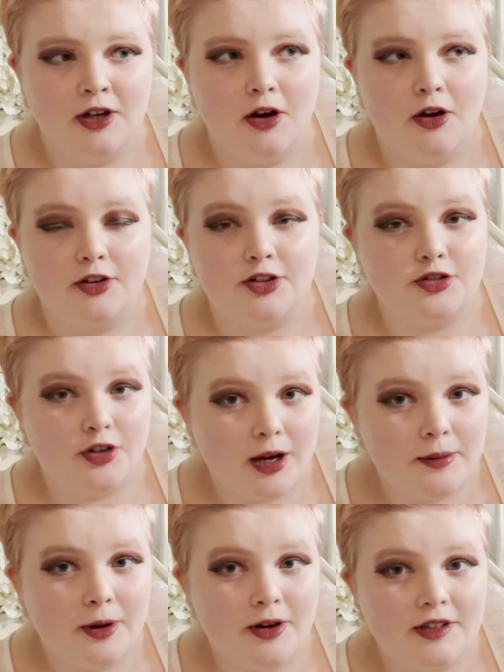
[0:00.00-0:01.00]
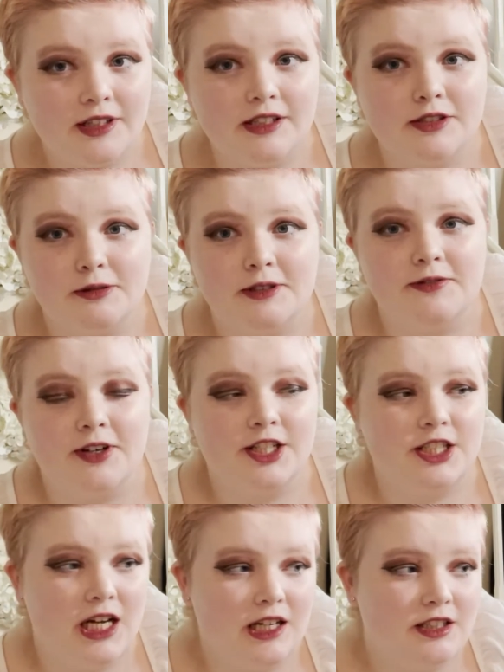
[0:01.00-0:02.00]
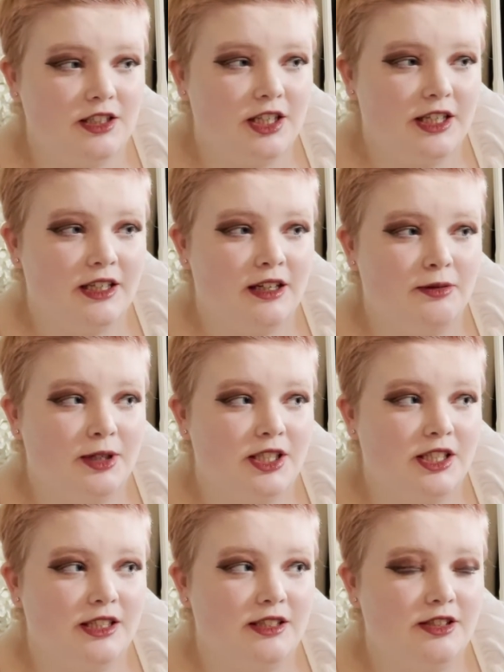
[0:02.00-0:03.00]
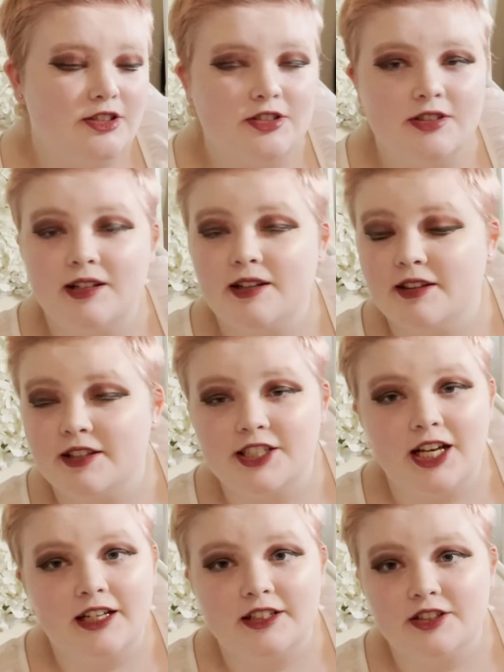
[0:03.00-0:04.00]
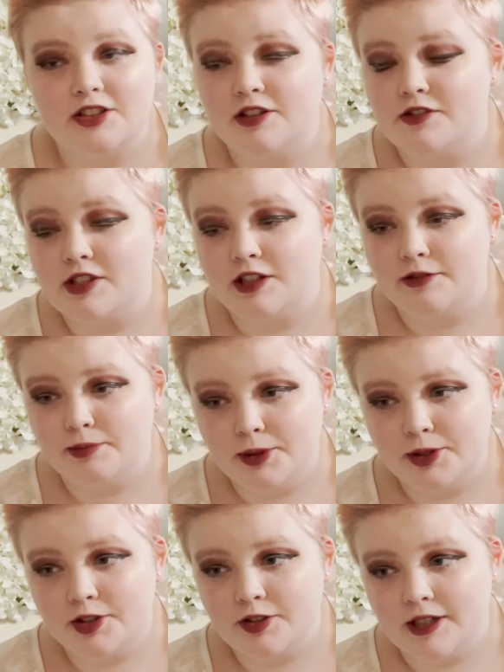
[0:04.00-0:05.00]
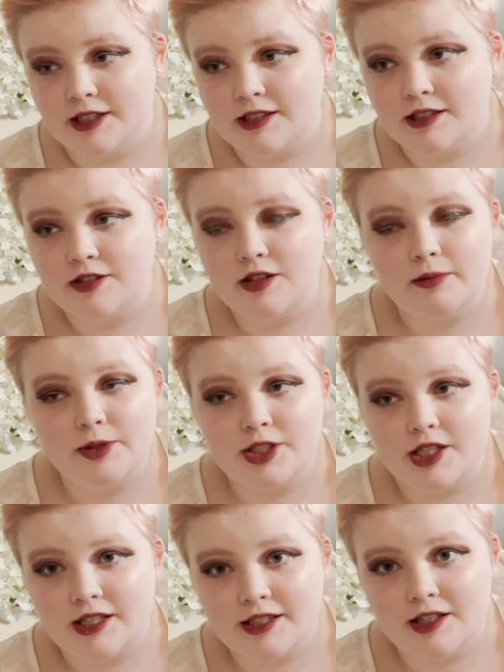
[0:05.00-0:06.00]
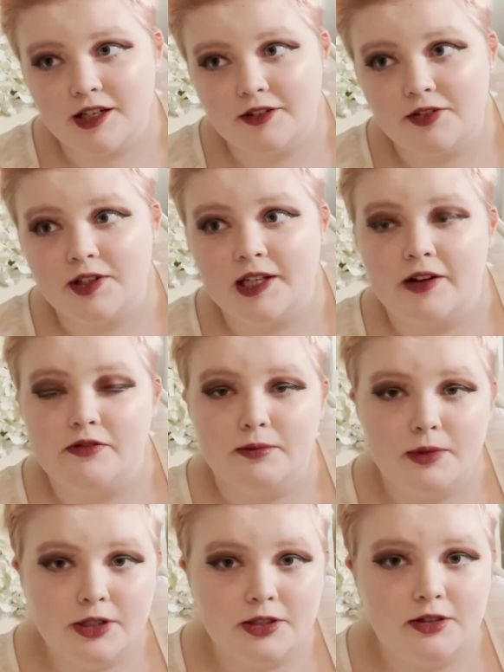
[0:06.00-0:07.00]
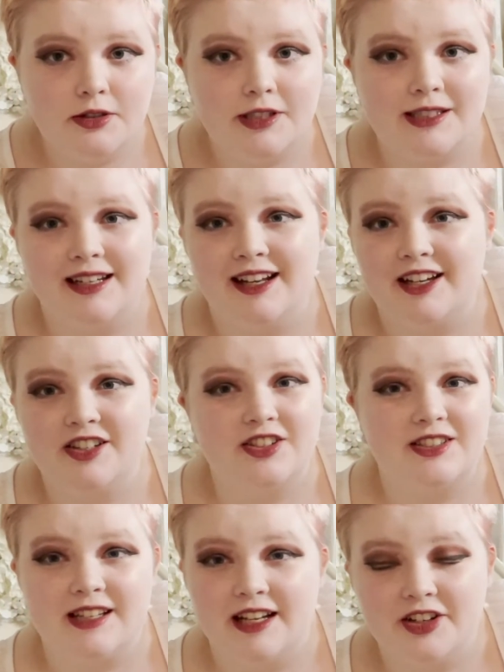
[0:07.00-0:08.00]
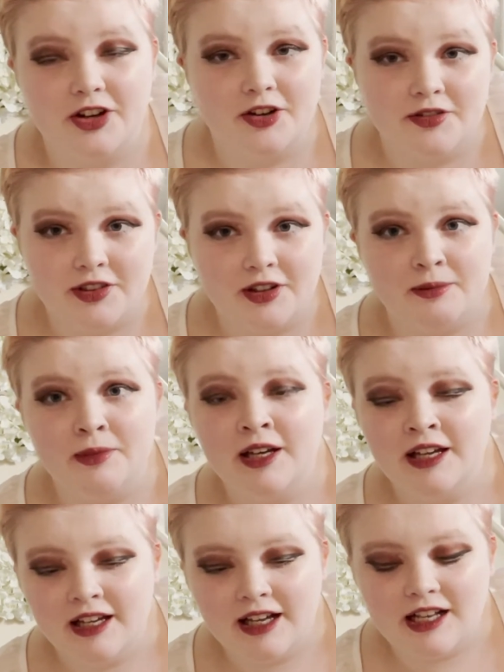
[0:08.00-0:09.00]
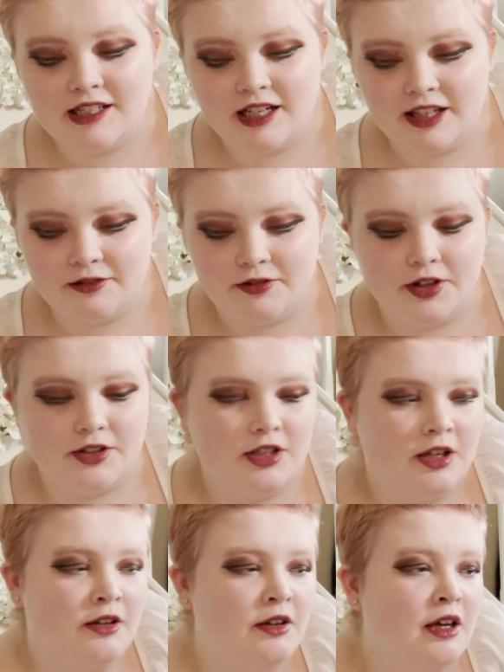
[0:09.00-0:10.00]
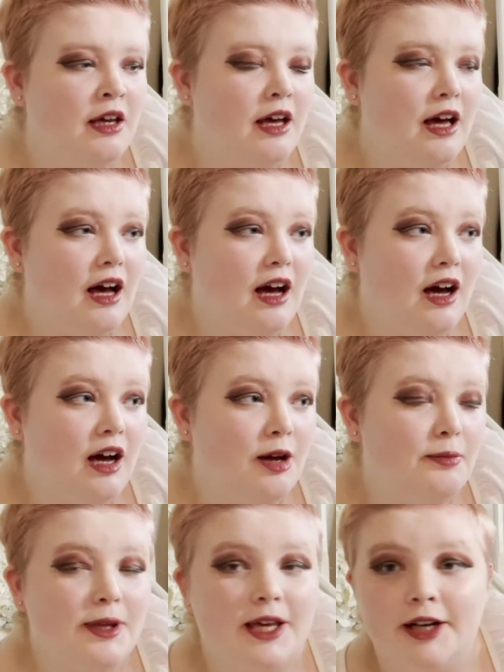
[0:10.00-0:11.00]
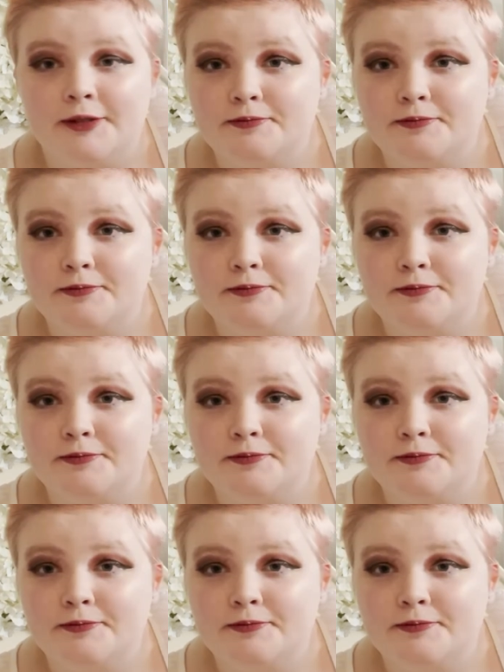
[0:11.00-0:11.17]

on a tripod is always very challenging, which is just another challenge of self-portraits. It's so much easier if you can have a model, because then I can just stand over them and take the photo. But yeah,